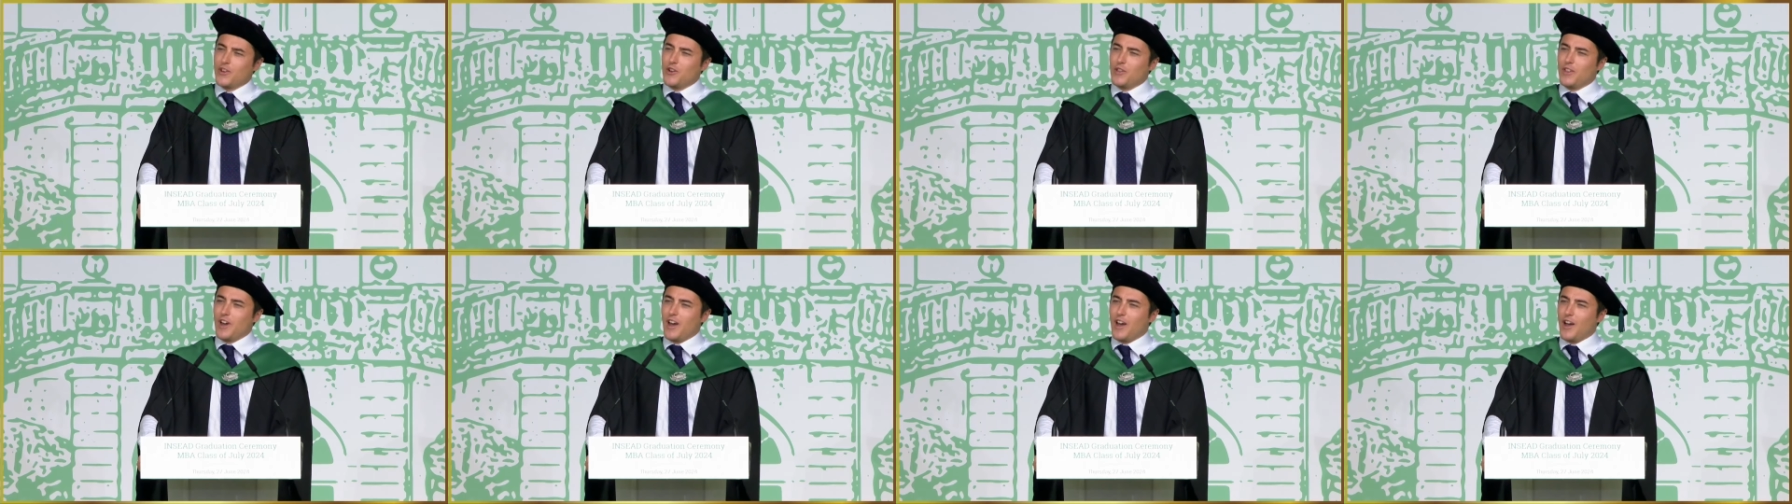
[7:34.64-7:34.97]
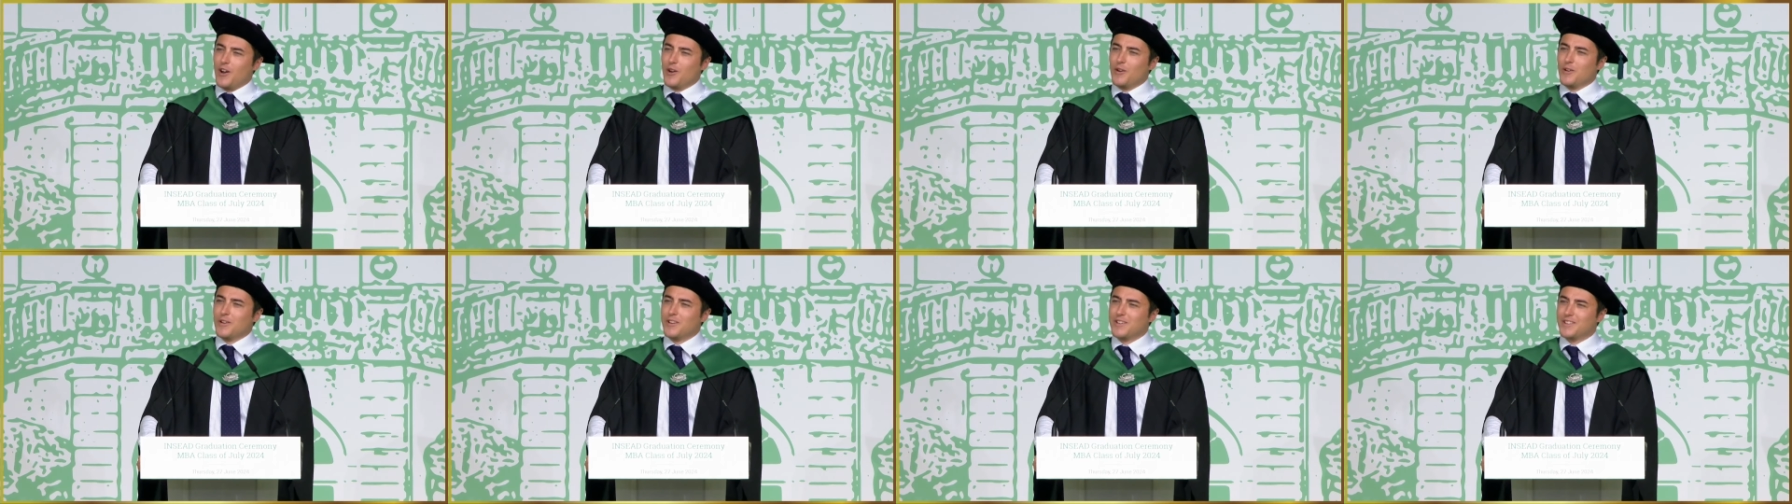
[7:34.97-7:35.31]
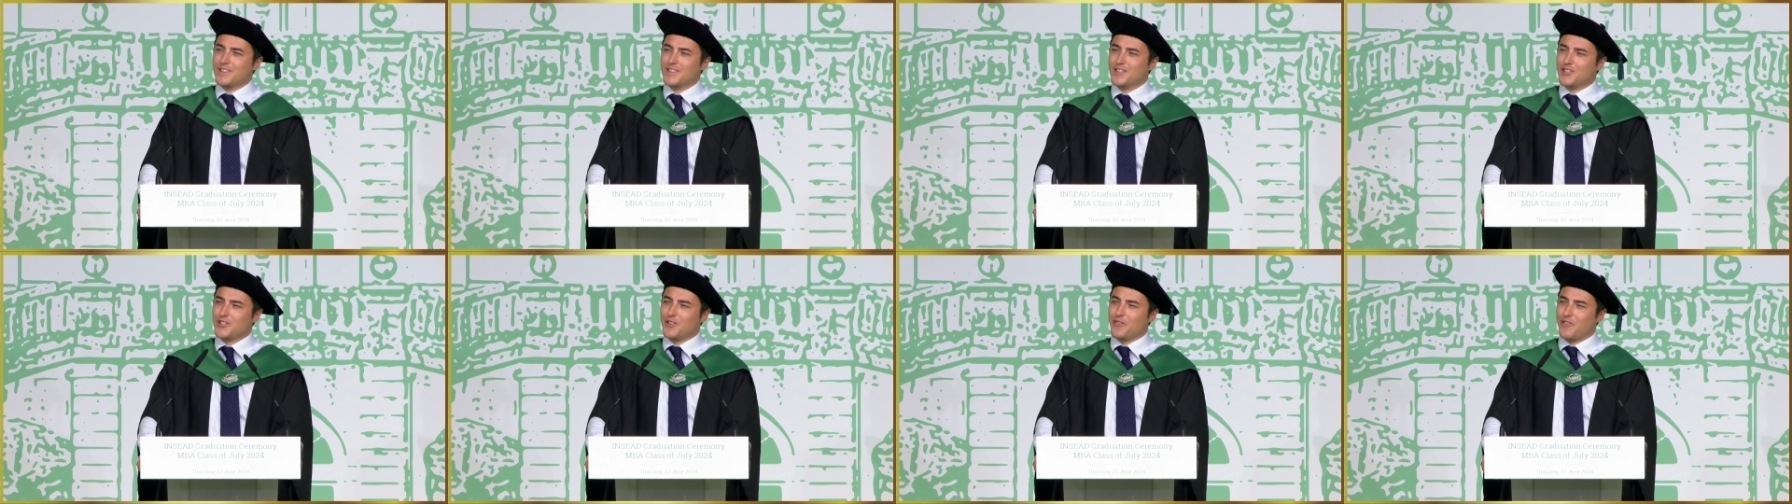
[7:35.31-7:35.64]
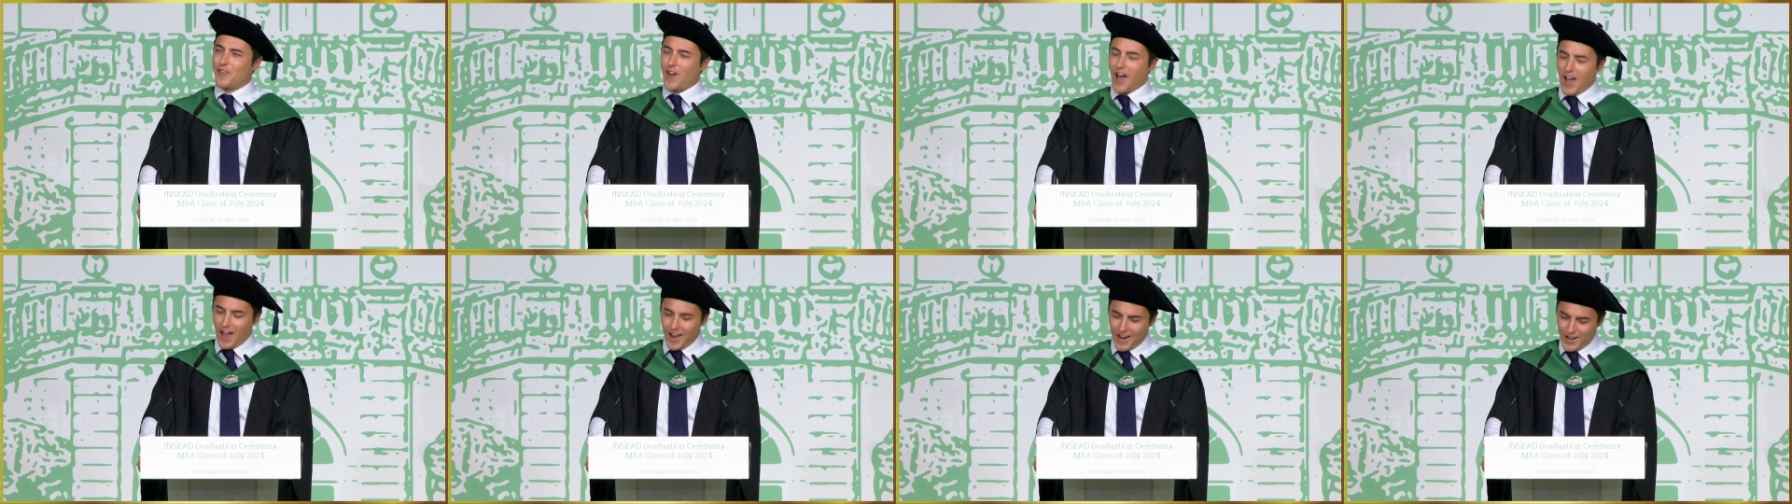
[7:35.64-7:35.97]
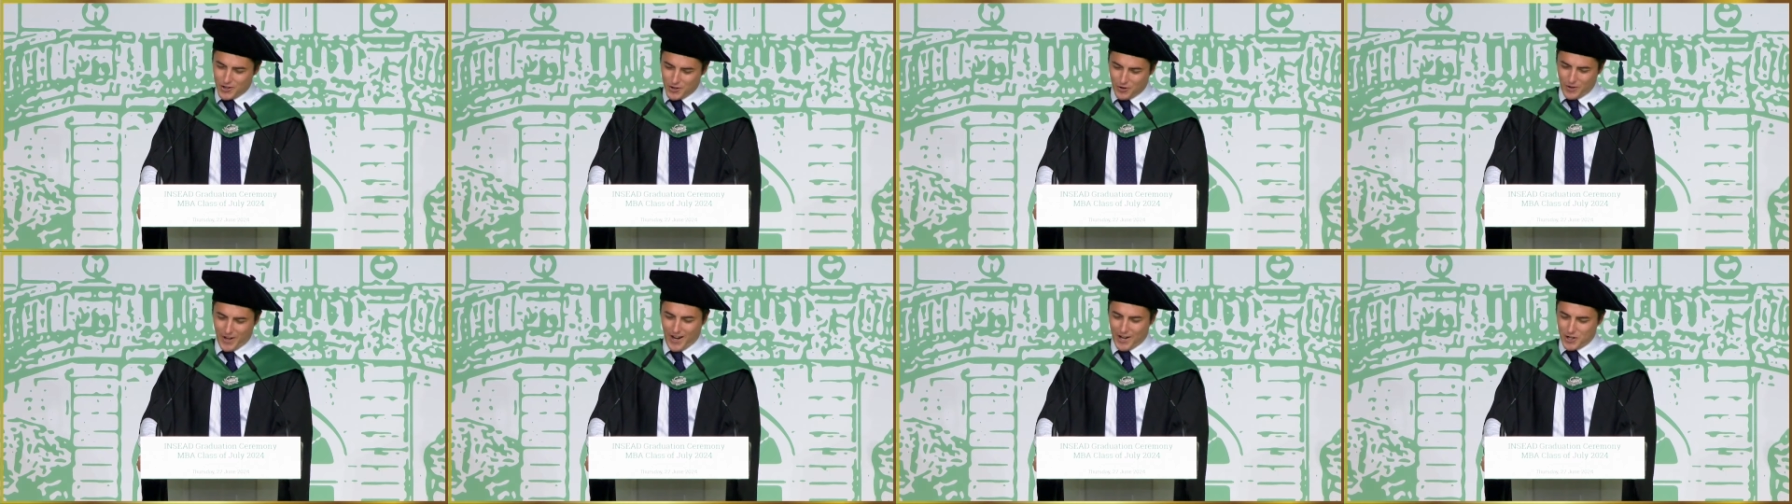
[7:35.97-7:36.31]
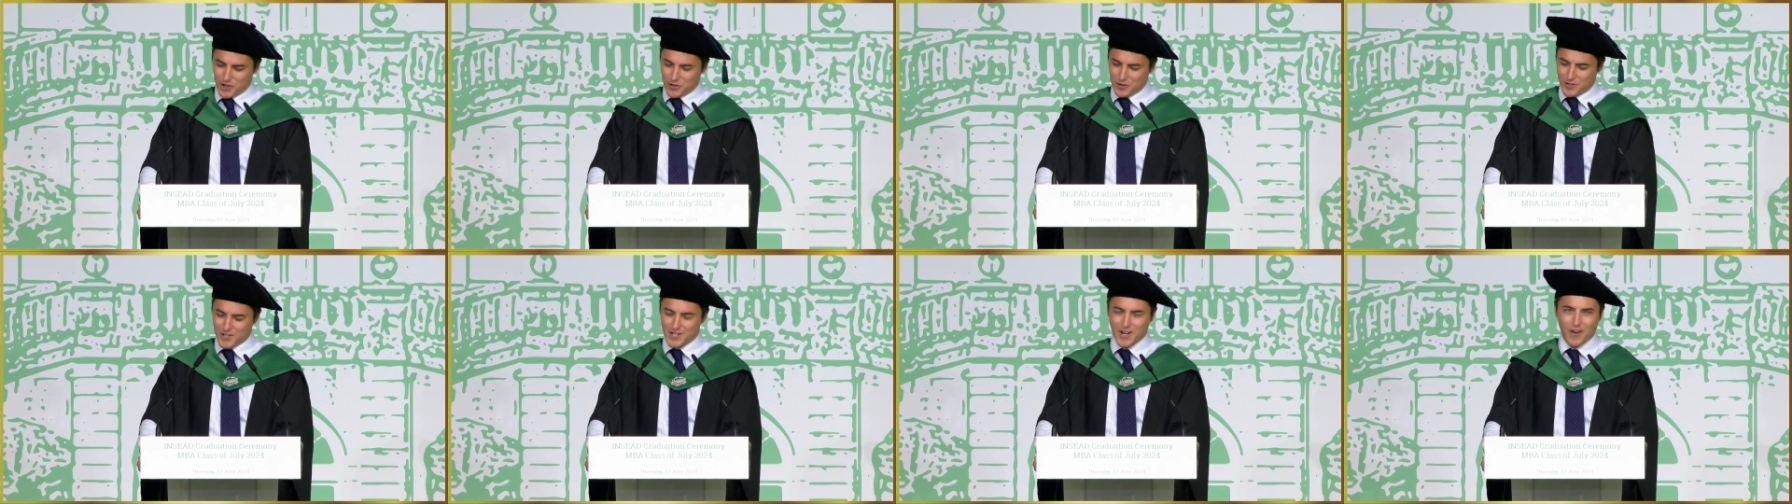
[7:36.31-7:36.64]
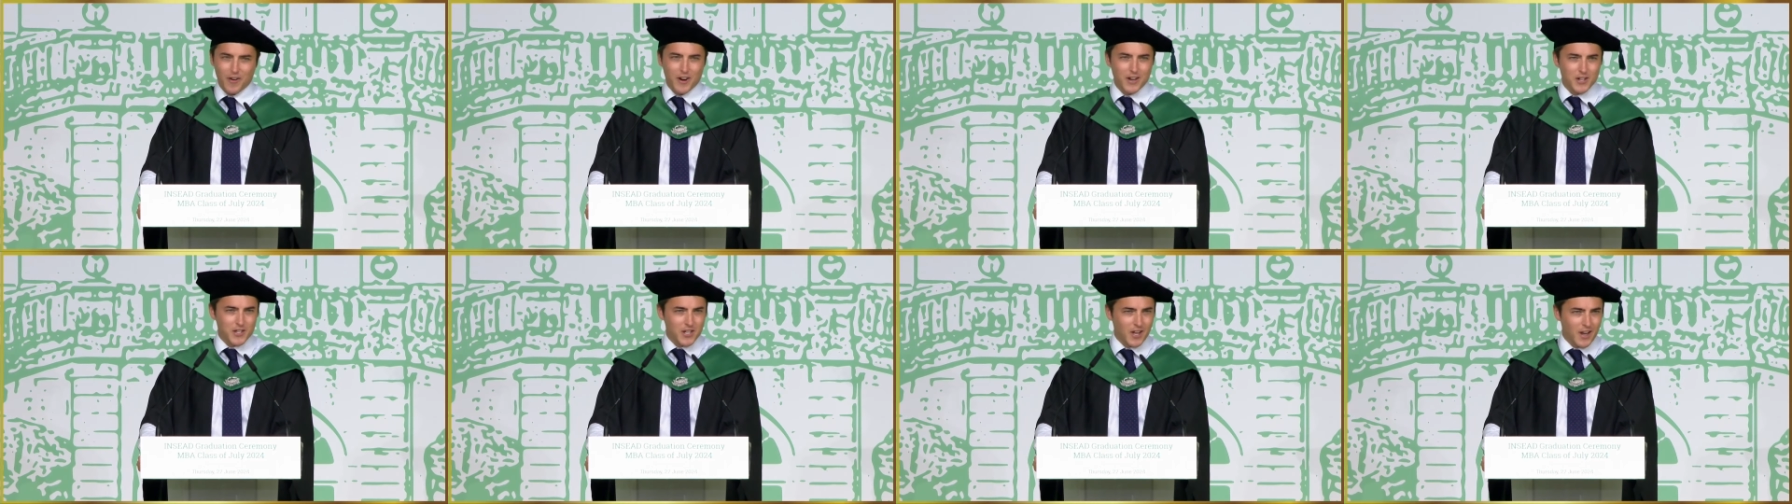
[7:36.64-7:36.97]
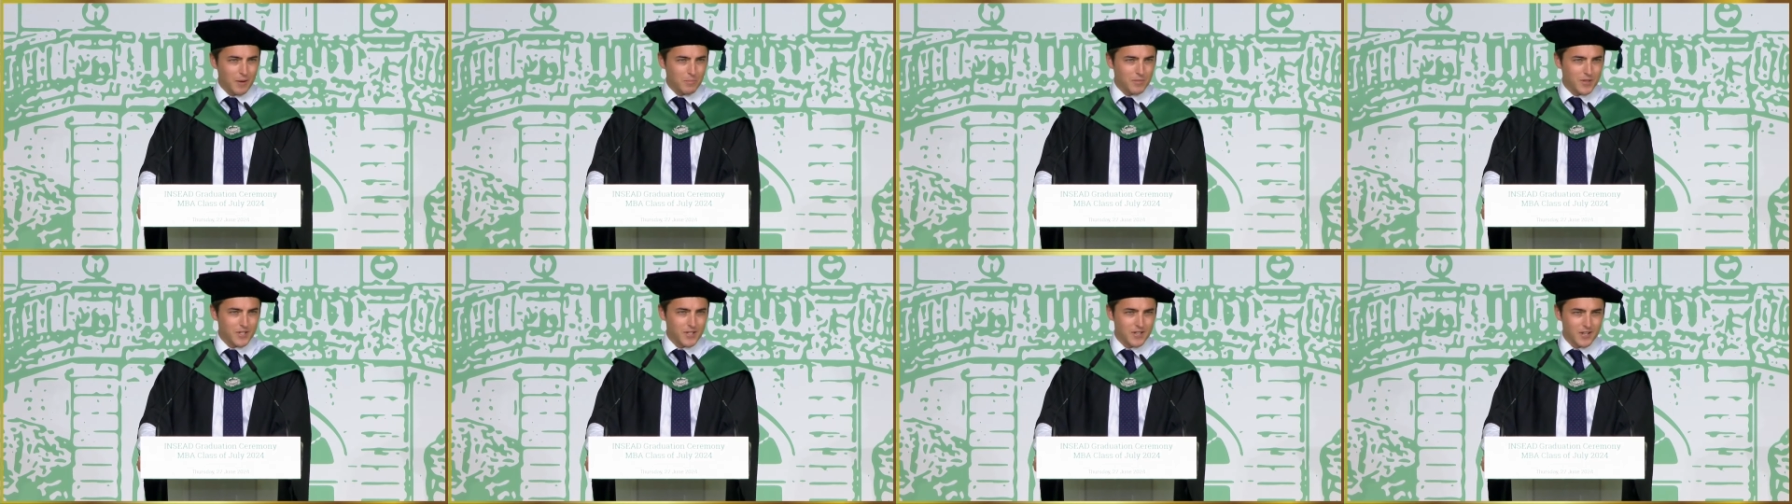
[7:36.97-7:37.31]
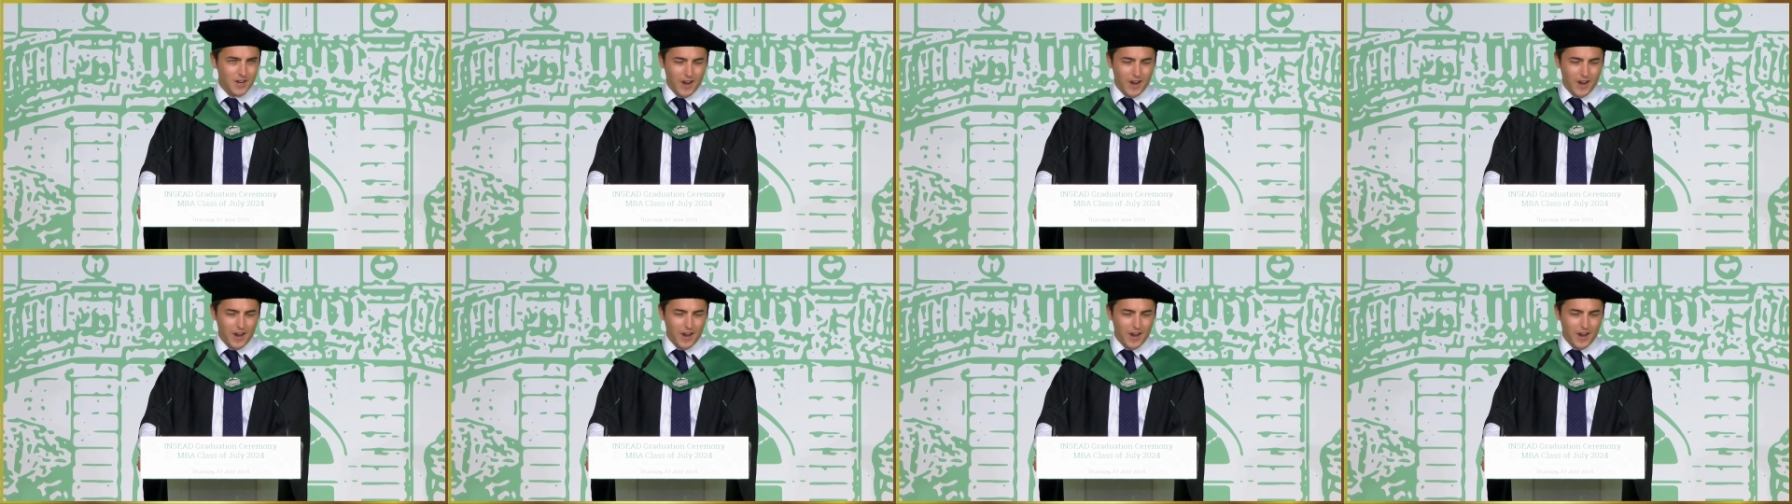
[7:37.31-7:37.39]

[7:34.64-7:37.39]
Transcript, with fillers: though, defied your national stereotypes.